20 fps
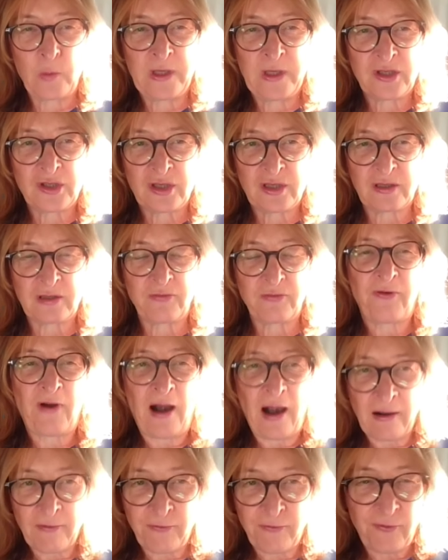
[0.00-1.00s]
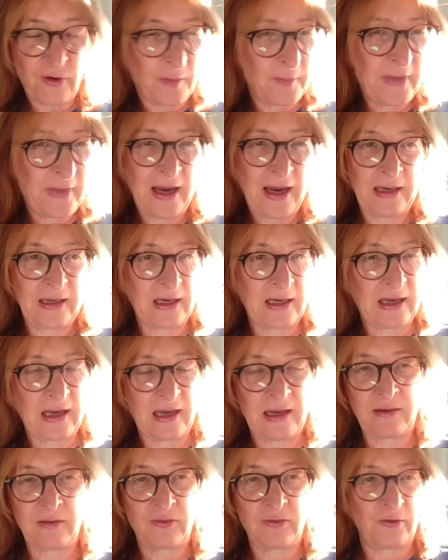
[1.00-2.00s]
which is far from any
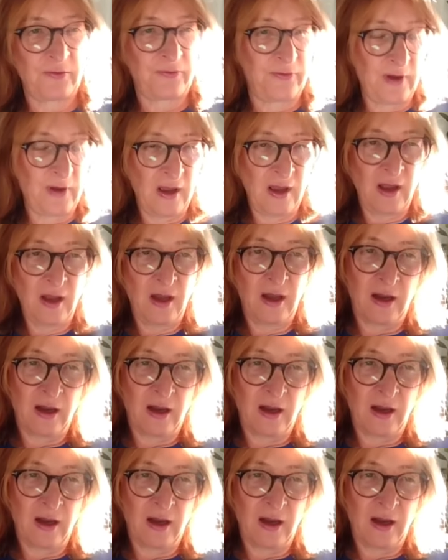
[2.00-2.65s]
kind of